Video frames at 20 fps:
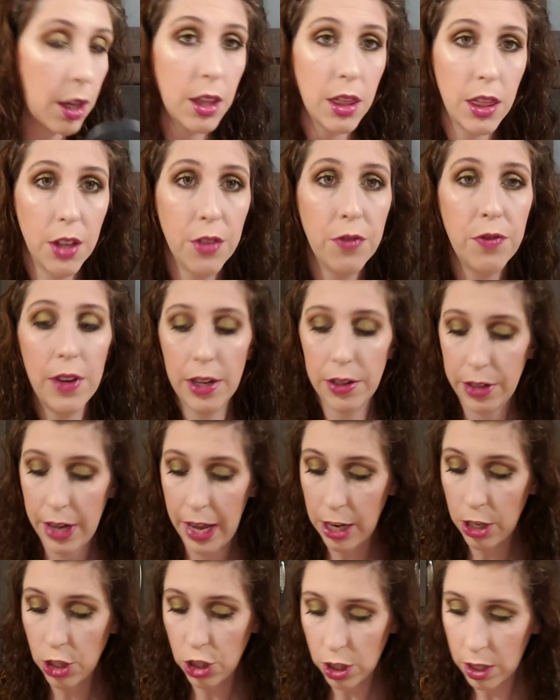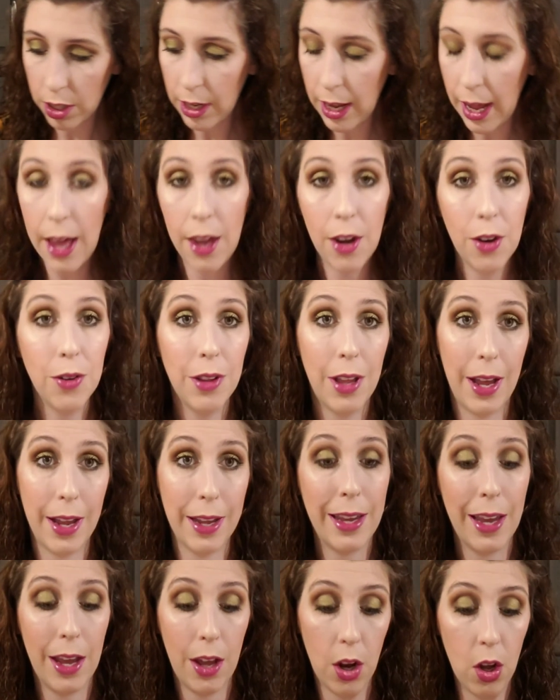the foundation I don't
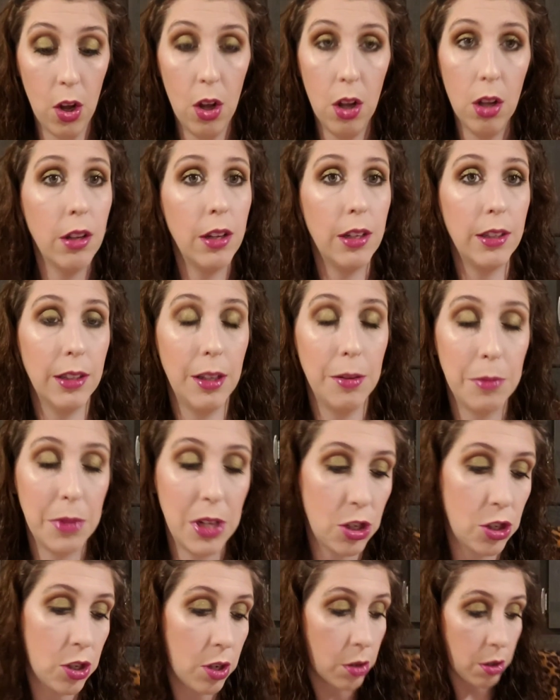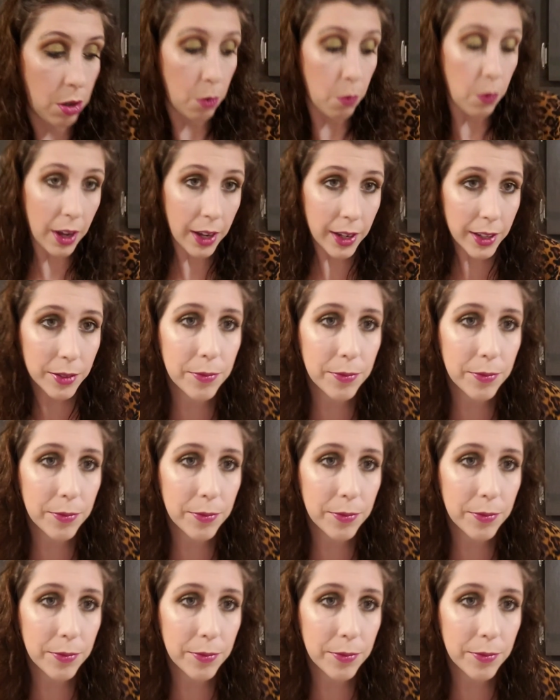like at all. And let me show you why.